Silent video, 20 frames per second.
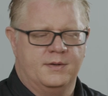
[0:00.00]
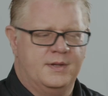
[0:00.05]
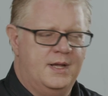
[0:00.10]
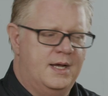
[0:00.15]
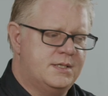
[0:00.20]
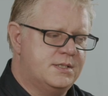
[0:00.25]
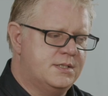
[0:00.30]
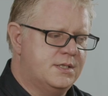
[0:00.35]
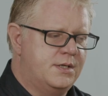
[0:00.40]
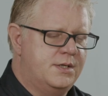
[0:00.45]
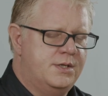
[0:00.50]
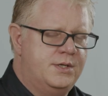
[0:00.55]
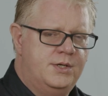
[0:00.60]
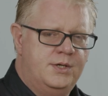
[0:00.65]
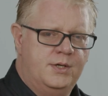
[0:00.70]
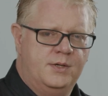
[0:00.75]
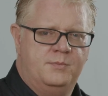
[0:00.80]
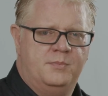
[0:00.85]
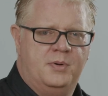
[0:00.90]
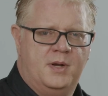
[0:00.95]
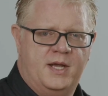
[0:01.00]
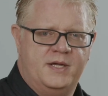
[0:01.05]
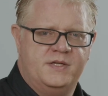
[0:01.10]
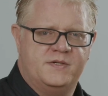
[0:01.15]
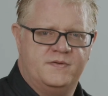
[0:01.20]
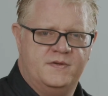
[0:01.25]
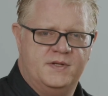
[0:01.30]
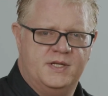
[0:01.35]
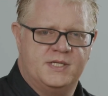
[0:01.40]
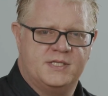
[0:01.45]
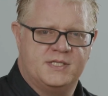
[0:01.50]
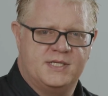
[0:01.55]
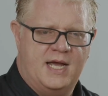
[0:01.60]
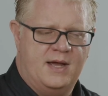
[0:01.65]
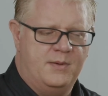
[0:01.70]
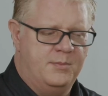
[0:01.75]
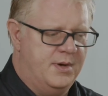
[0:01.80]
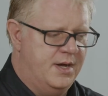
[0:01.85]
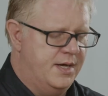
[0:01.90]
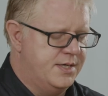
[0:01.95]
That's a good place for this
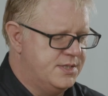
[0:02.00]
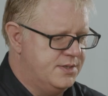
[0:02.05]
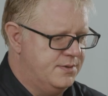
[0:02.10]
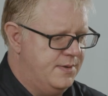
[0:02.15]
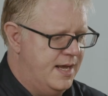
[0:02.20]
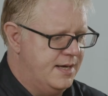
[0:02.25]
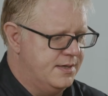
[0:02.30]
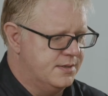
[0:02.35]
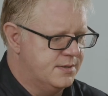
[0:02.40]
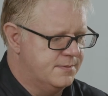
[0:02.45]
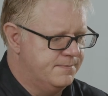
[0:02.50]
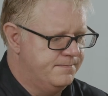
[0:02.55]
soundbite to end.